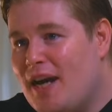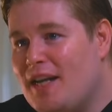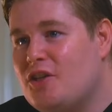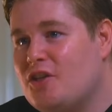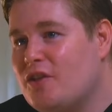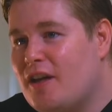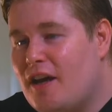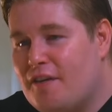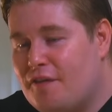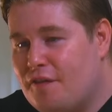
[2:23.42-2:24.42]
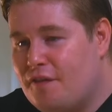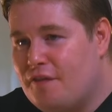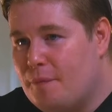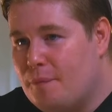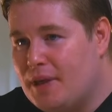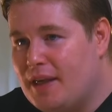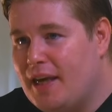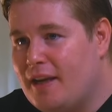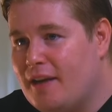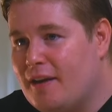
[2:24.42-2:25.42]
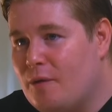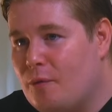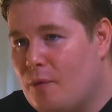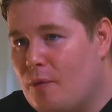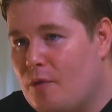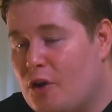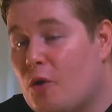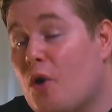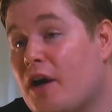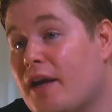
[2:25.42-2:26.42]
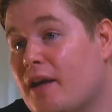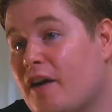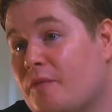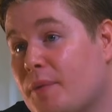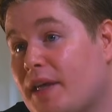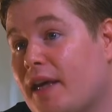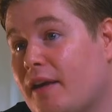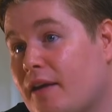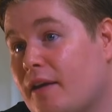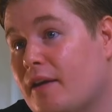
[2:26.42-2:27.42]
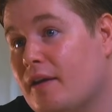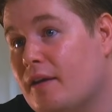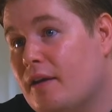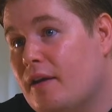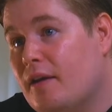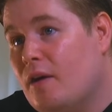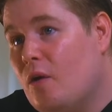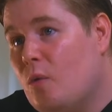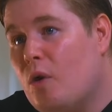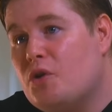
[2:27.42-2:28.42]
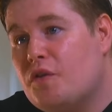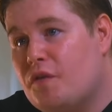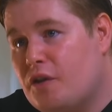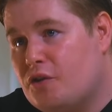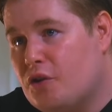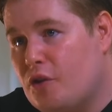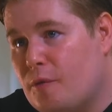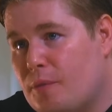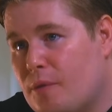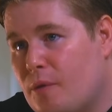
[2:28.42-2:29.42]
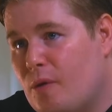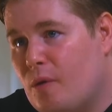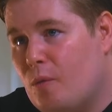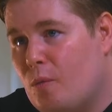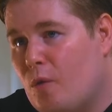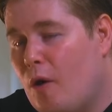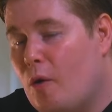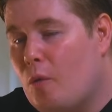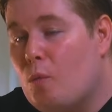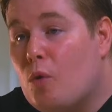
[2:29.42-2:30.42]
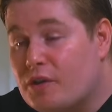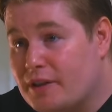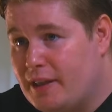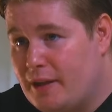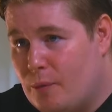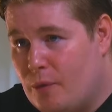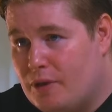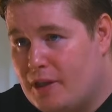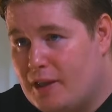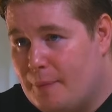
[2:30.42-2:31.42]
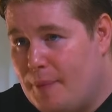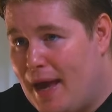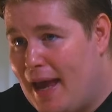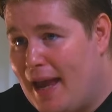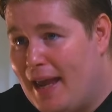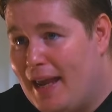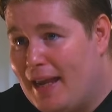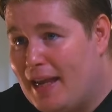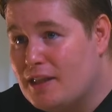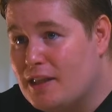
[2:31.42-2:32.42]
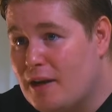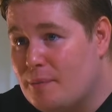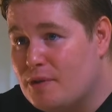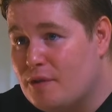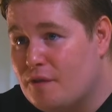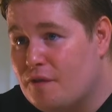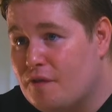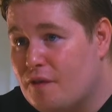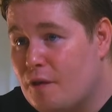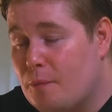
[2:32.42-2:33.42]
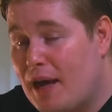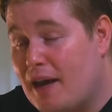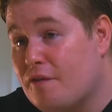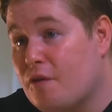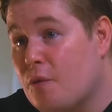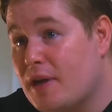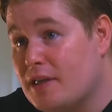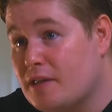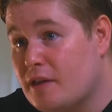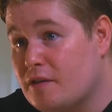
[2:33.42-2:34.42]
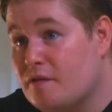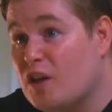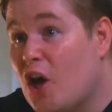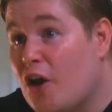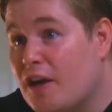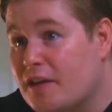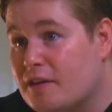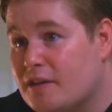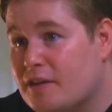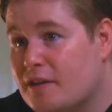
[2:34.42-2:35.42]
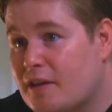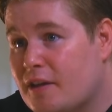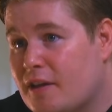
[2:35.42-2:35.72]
Where did your life begin, your working life begin? What was your first job? What was it? What did it pay in terms of pay forward, in terms of learnings?